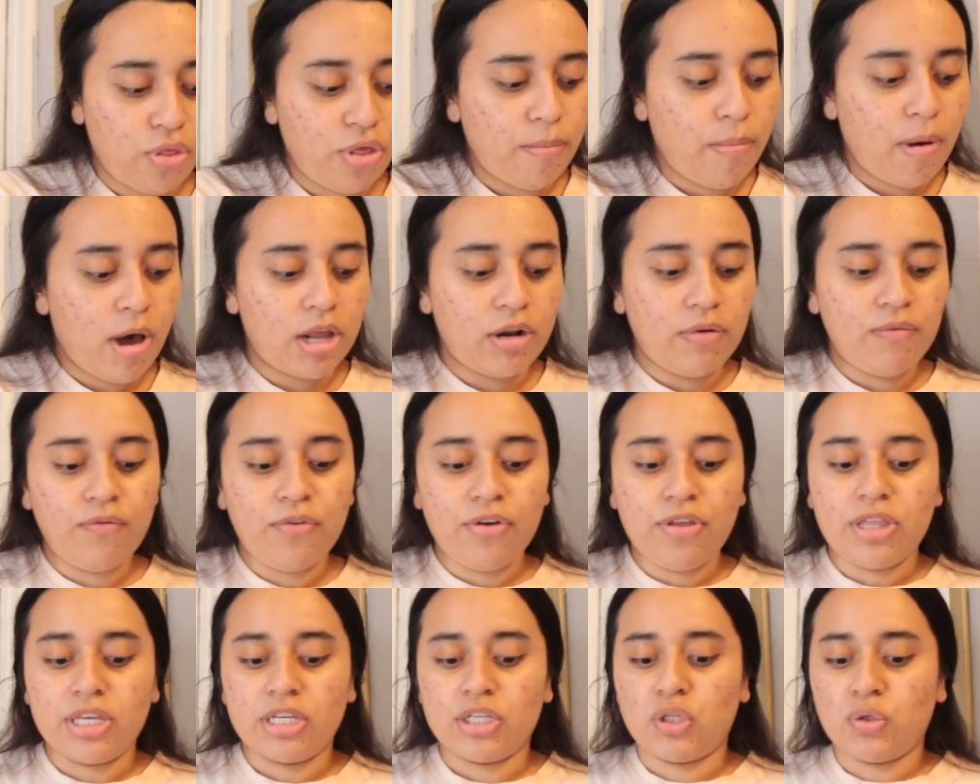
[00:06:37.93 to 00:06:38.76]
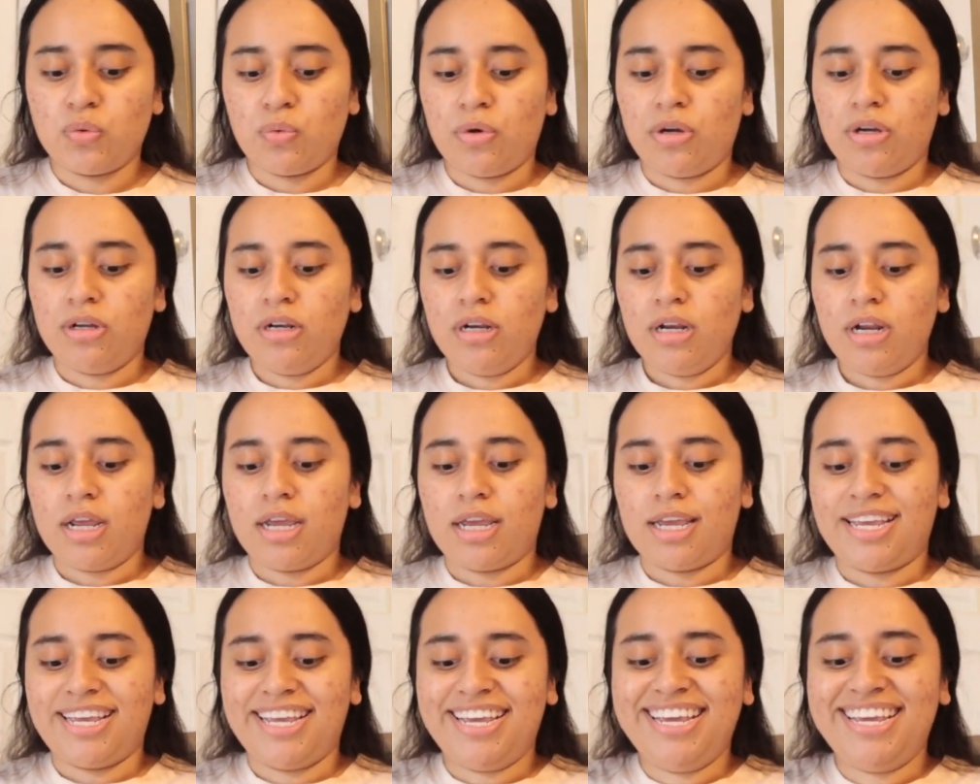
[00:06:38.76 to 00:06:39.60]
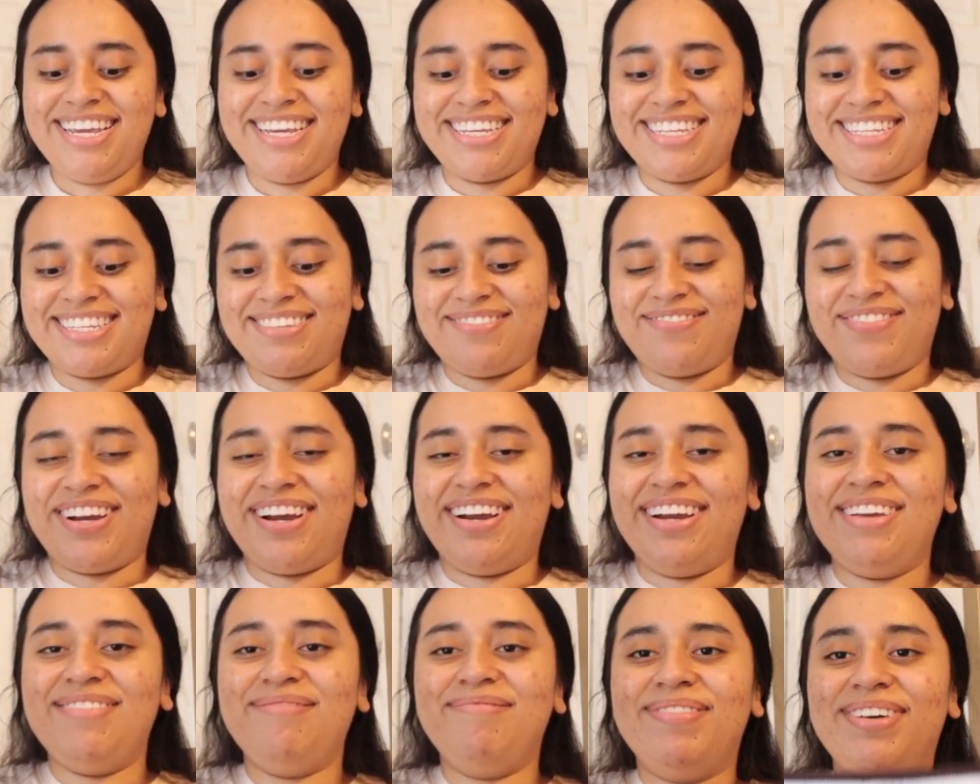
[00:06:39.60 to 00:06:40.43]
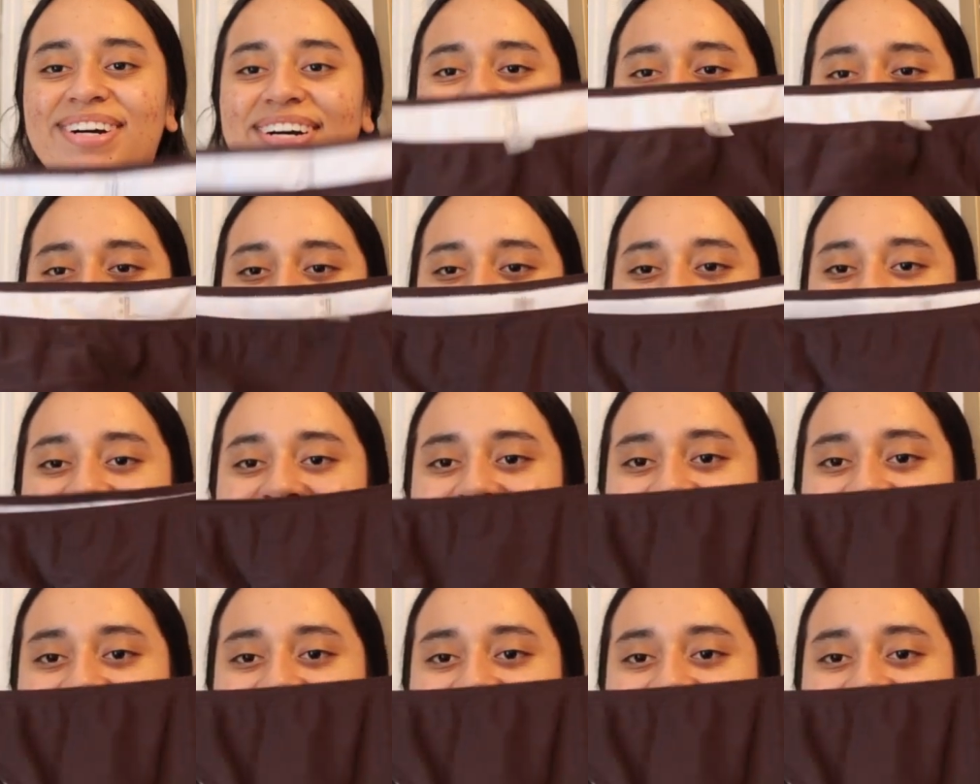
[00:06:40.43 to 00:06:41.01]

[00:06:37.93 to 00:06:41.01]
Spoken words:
The bottom for this one is very much